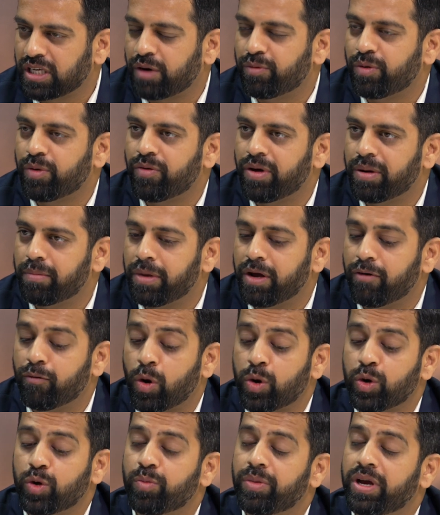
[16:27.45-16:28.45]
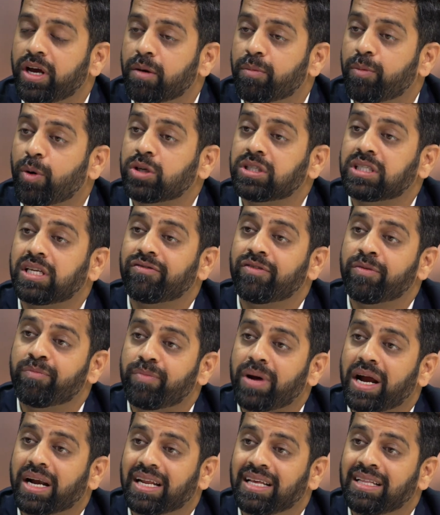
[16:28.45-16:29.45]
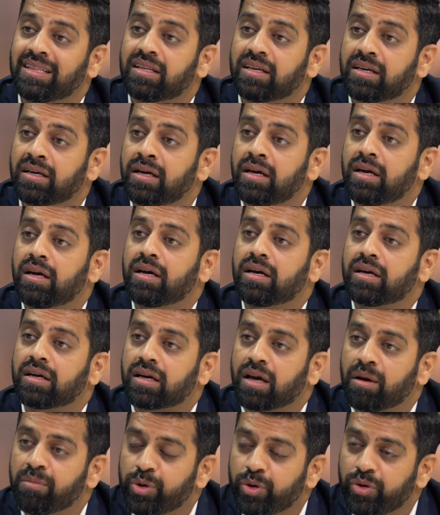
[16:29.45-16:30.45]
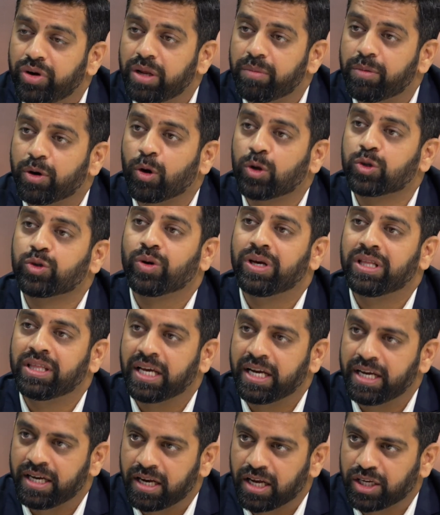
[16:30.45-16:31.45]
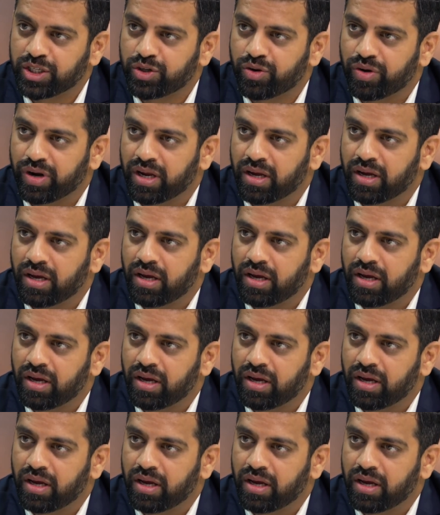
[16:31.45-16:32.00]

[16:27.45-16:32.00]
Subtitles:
and we may want to make a positive impact in the community, but also in the industry.